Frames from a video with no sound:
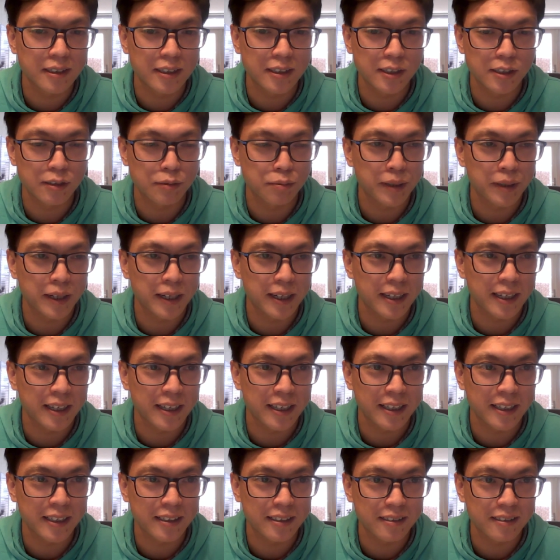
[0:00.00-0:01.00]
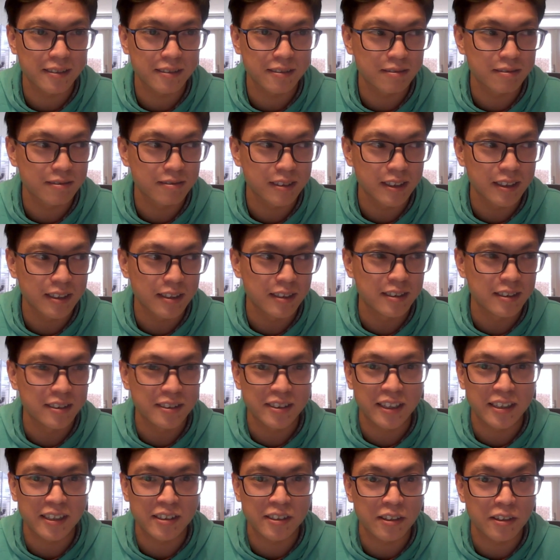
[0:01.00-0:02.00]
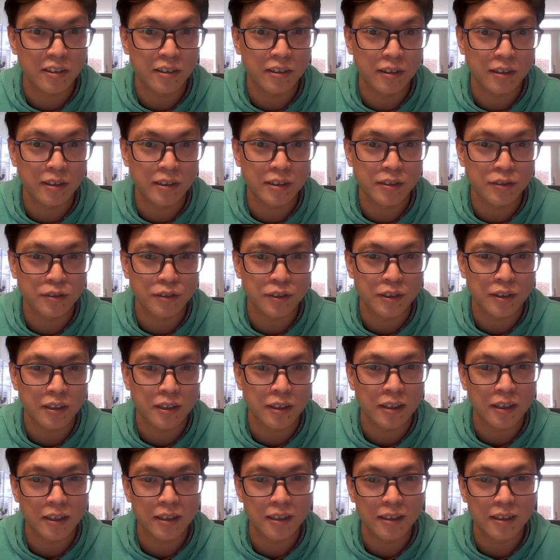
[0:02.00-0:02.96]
You pay like 10 euros for